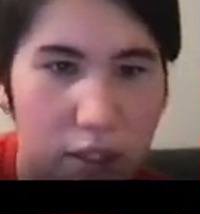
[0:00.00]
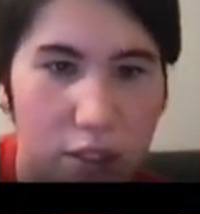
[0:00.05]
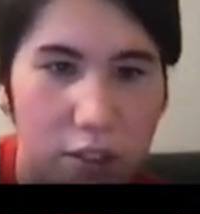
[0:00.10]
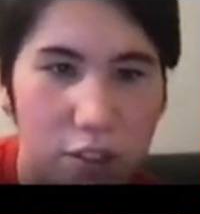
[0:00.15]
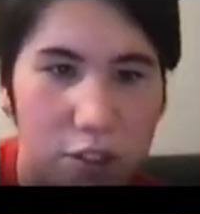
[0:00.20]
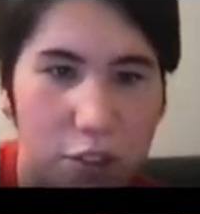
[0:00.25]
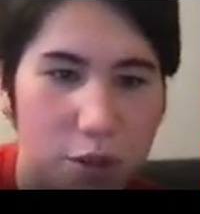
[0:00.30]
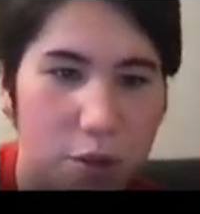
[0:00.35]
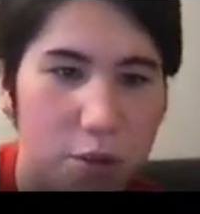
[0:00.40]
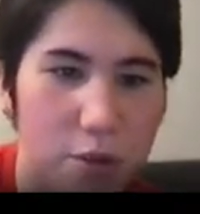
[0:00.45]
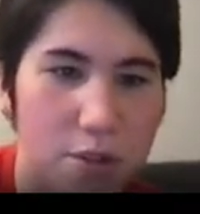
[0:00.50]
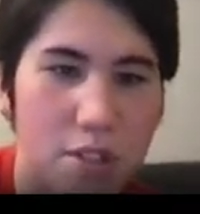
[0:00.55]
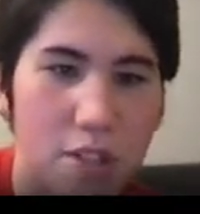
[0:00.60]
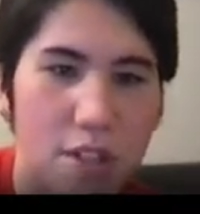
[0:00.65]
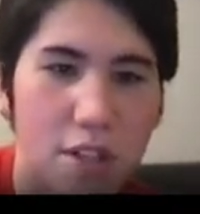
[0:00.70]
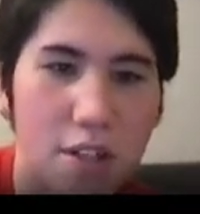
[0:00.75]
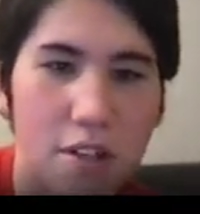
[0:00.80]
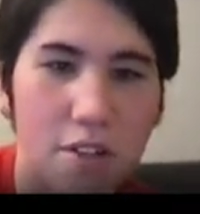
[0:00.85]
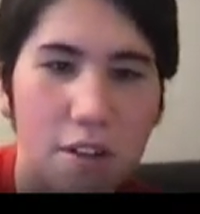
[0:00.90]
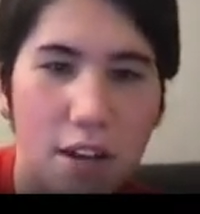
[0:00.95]
Choose
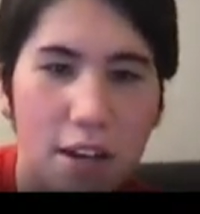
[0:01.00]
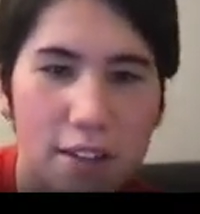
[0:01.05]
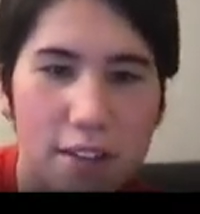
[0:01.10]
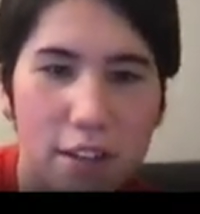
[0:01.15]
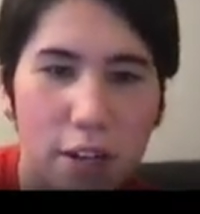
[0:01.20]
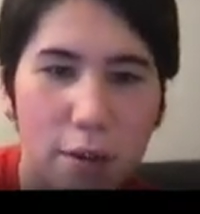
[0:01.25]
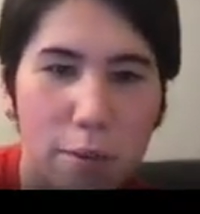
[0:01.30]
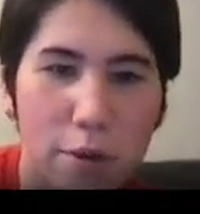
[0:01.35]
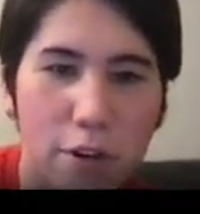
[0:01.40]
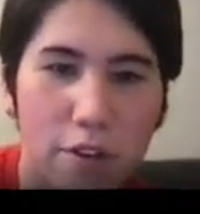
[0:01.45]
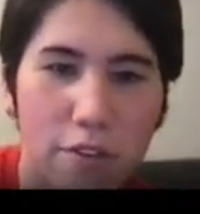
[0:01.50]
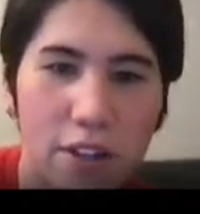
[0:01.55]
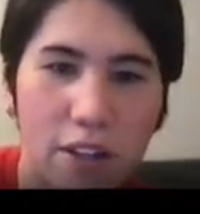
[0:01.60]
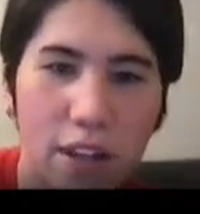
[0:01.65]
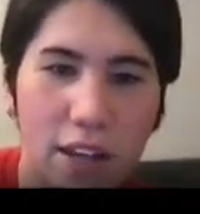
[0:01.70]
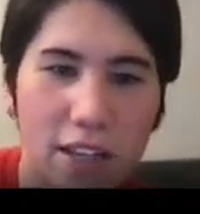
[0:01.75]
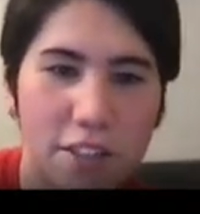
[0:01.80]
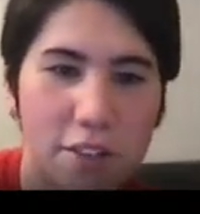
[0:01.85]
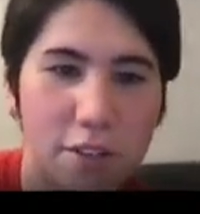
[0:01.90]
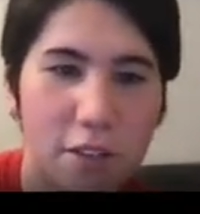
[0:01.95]
the correct number of
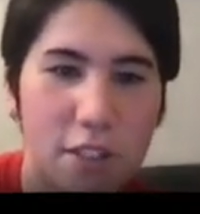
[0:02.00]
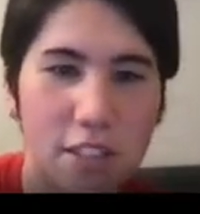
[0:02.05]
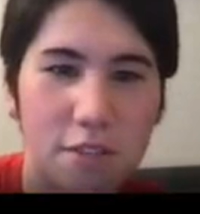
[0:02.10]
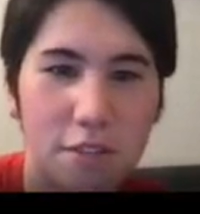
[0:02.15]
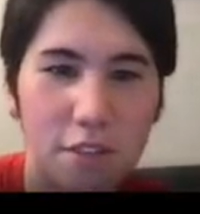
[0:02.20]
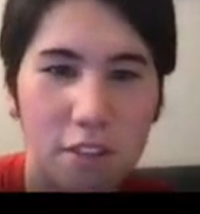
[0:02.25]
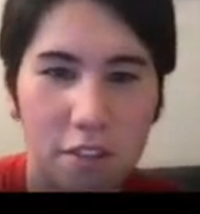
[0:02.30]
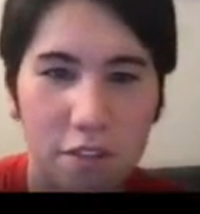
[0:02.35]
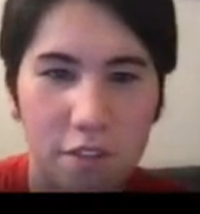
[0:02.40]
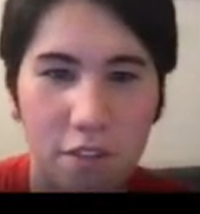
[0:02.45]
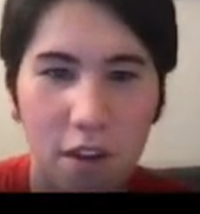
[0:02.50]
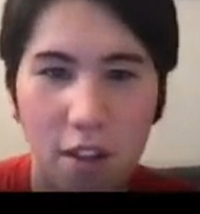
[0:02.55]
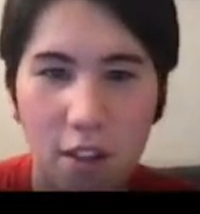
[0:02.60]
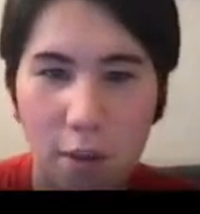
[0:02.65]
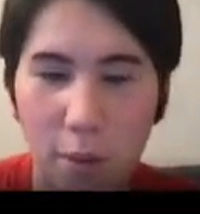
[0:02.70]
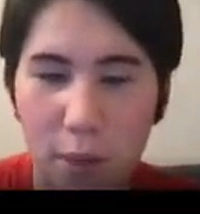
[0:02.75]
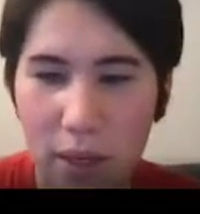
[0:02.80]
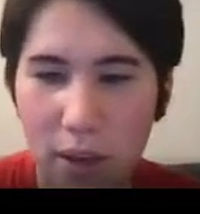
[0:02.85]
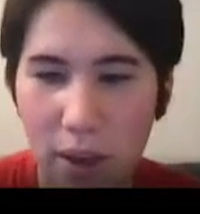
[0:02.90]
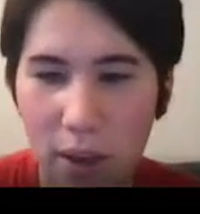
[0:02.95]
electrons for the
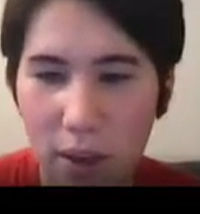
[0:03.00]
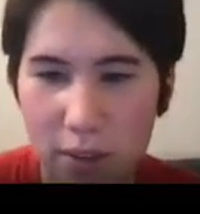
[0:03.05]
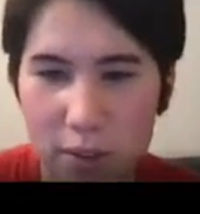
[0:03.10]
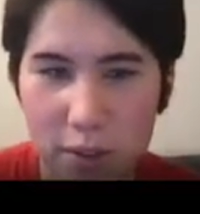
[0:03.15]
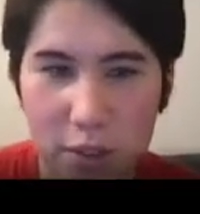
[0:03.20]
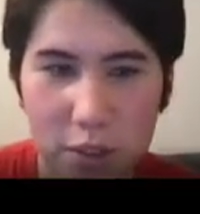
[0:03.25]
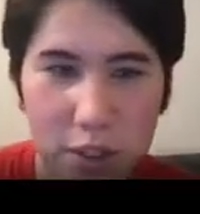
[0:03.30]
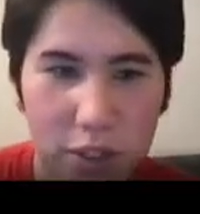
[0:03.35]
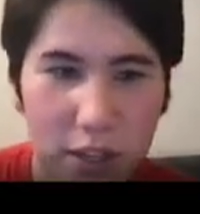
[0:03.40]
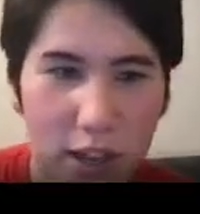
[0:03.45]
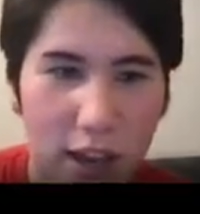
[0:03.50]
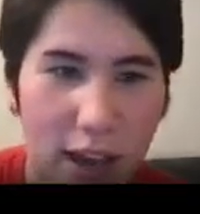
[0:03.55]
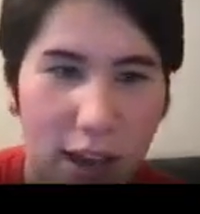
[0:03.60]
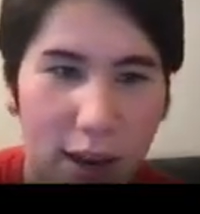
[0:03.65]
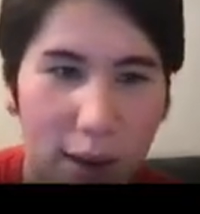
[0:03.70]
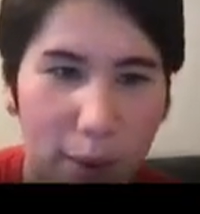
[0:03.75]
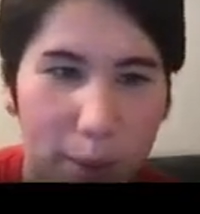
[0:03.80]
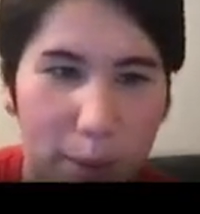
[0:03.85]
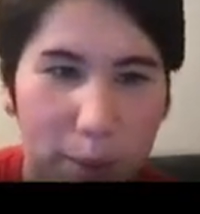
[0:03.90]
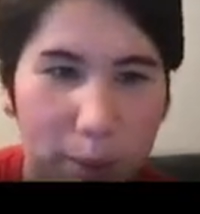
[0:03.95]
following oxygen
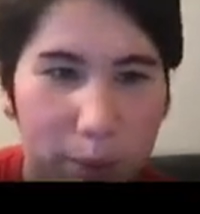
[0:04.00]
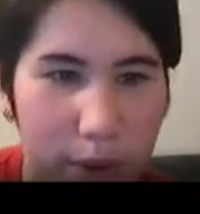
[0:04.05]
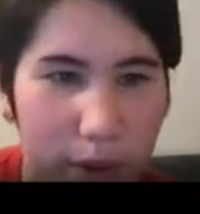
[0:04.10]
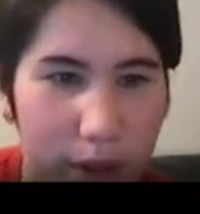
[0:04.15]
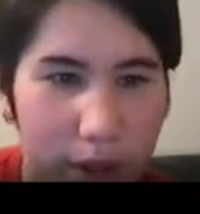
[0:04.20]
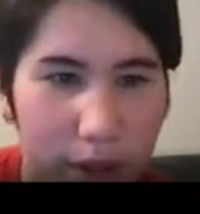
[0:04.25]
atom.